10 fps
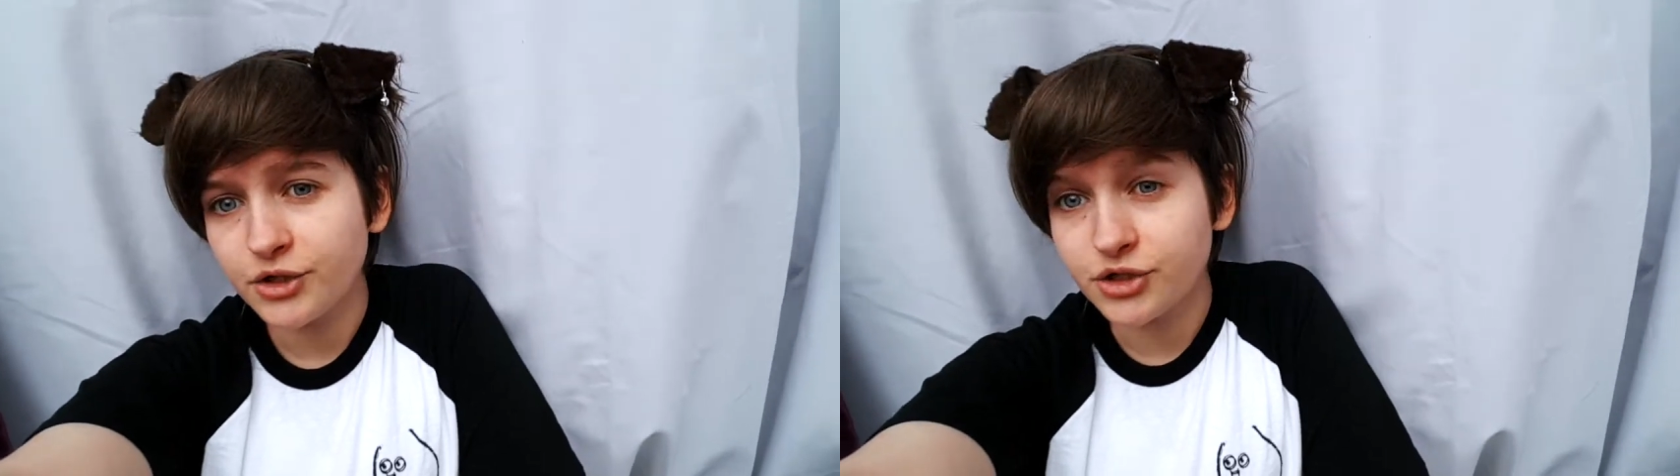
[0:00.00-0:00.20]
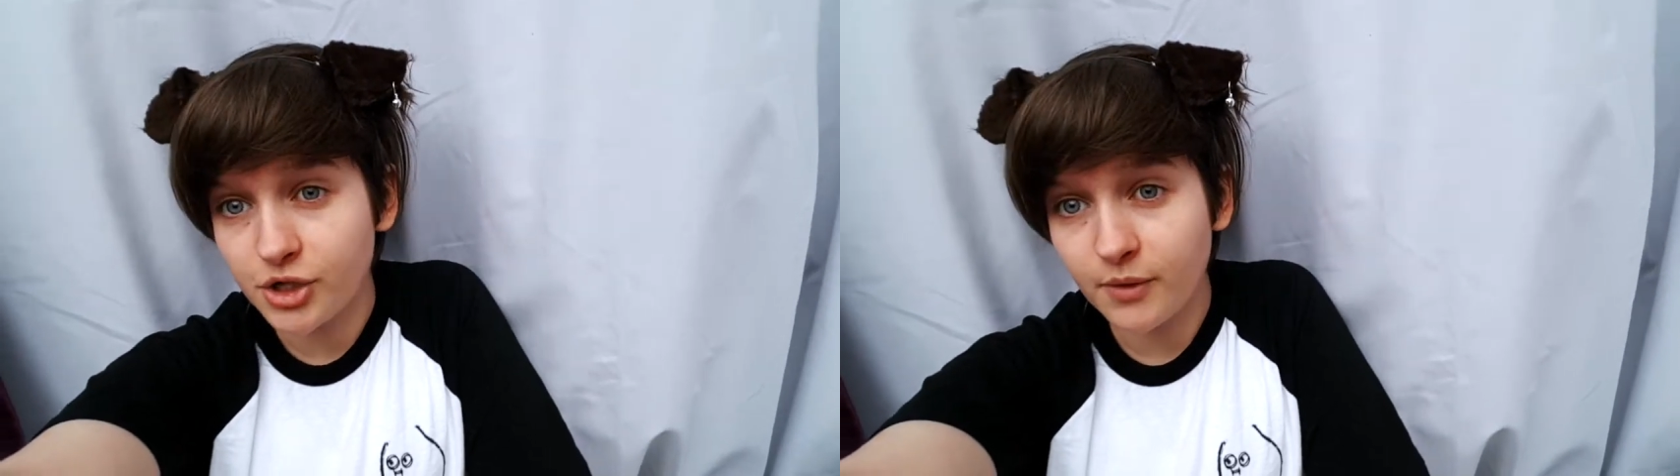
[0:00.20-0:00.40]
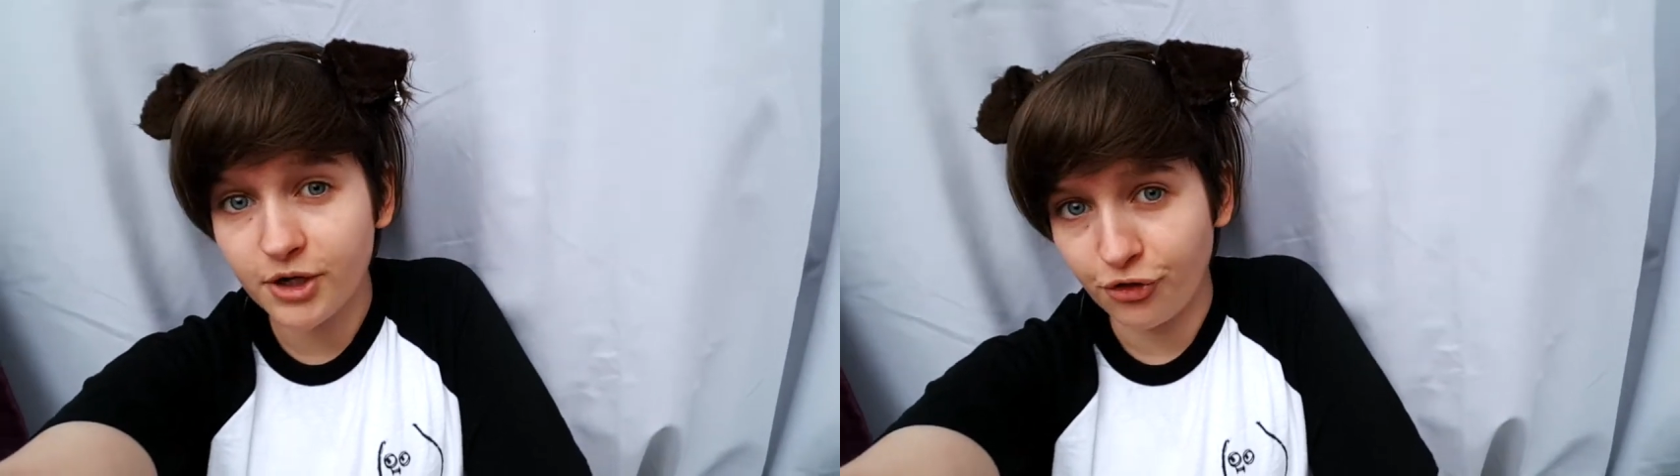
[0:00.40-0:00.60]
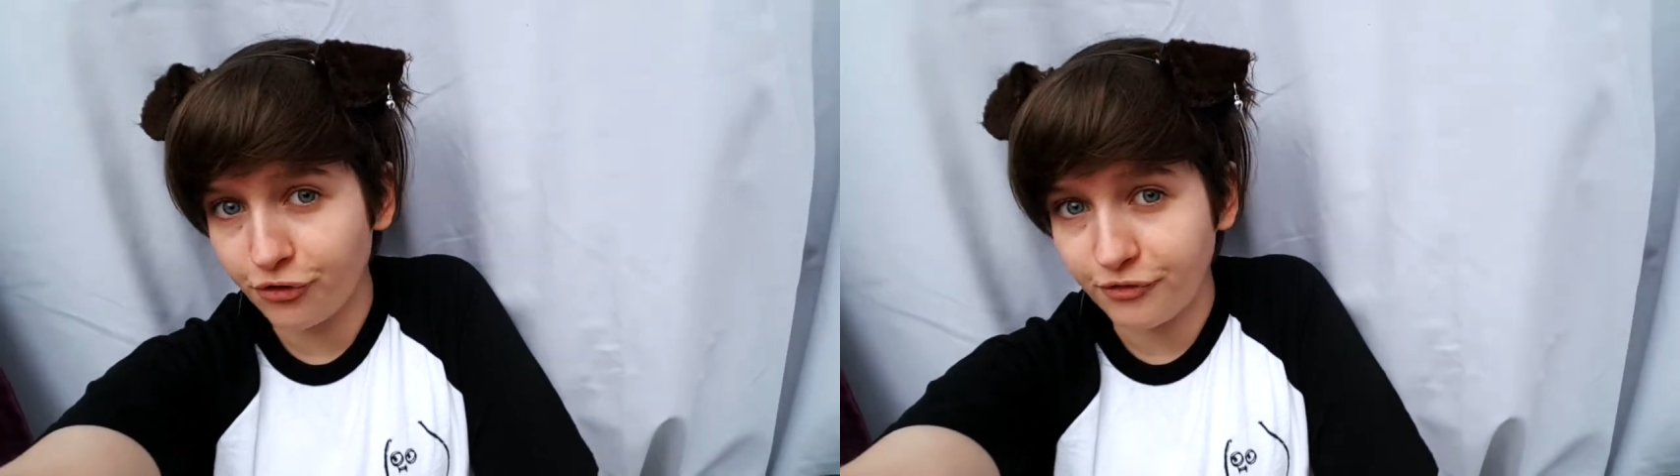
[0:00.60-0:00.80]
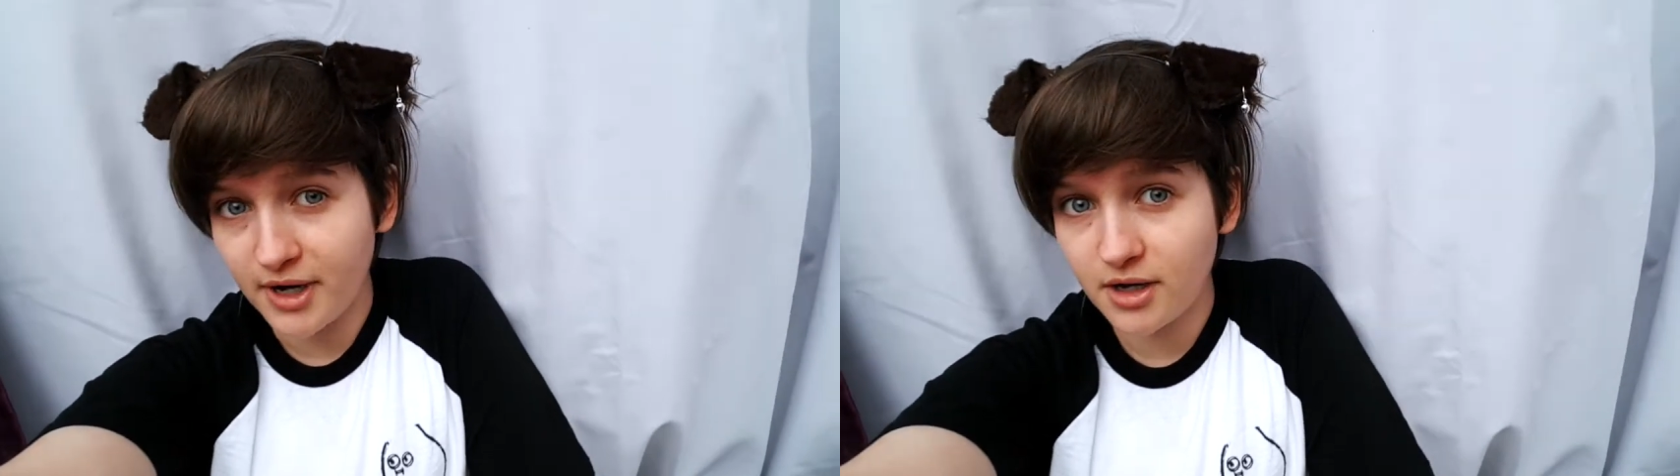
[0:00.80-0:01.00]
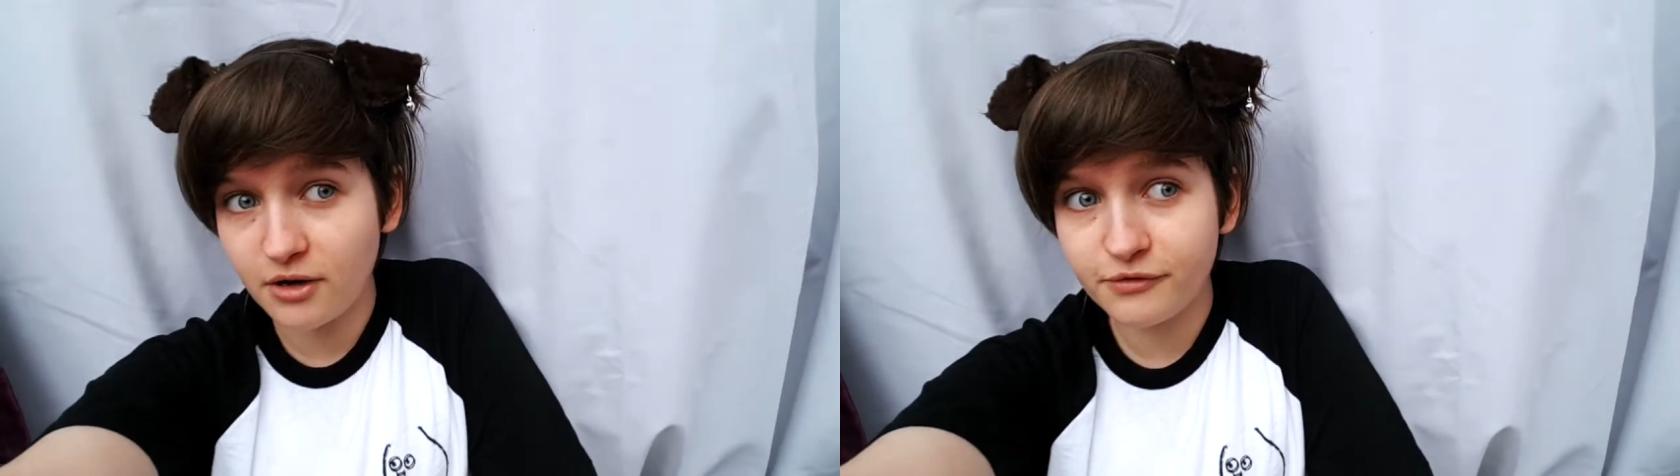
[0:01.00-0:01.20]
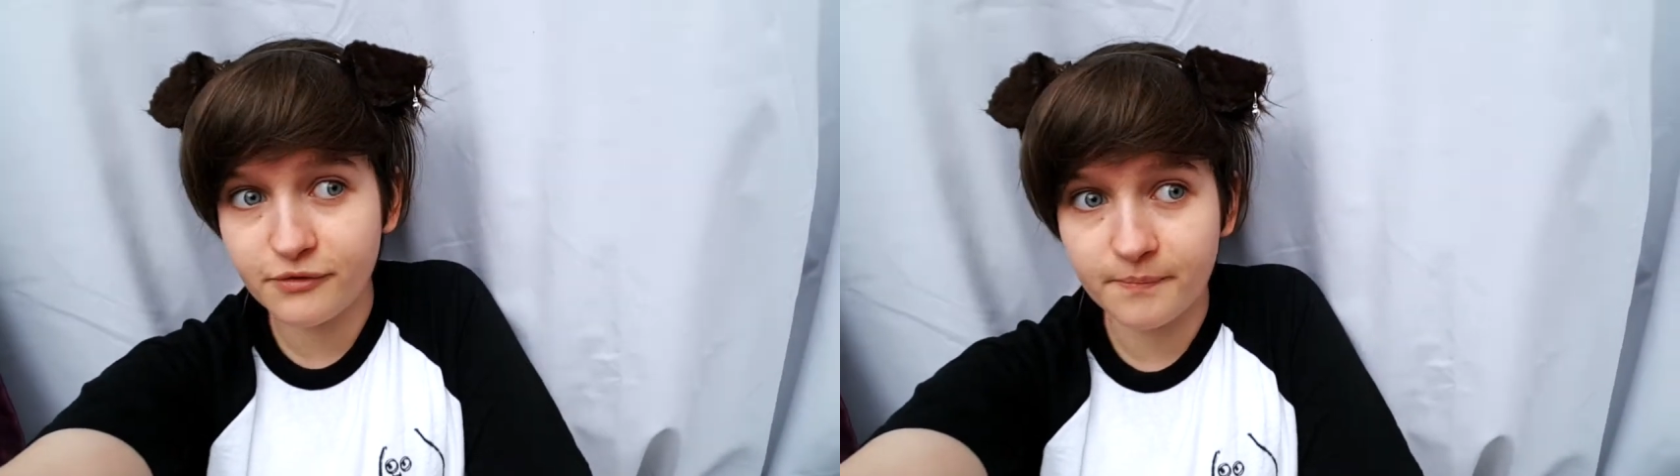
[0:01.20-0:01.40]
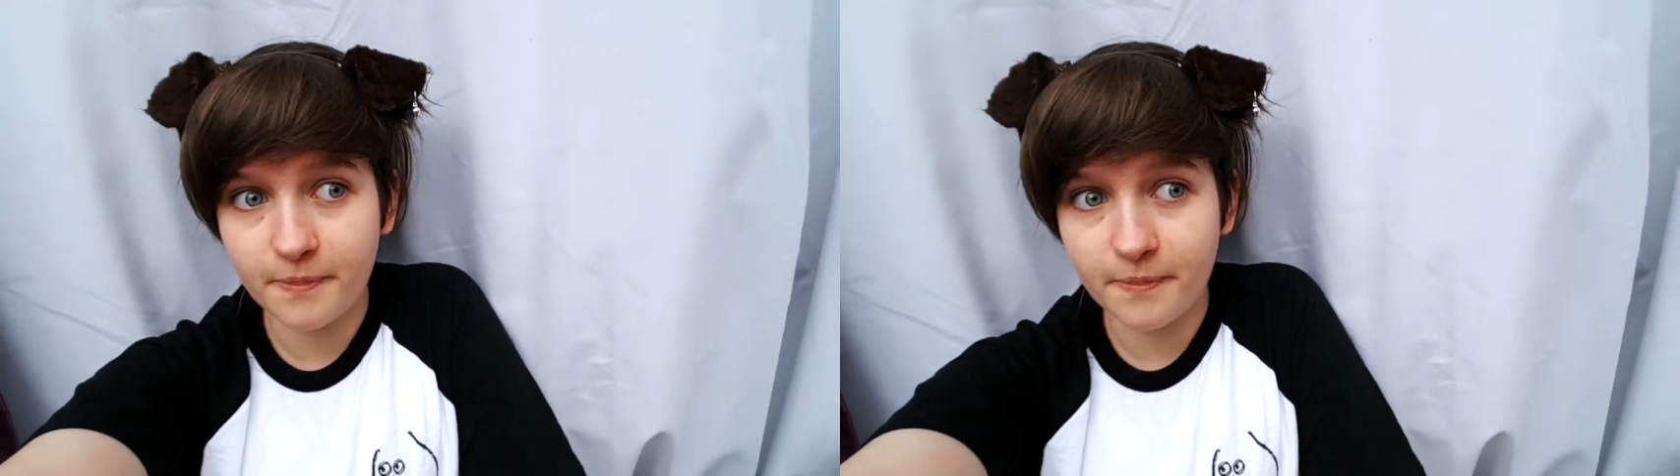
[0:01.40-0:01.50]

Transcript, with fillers: do what you're afraid of.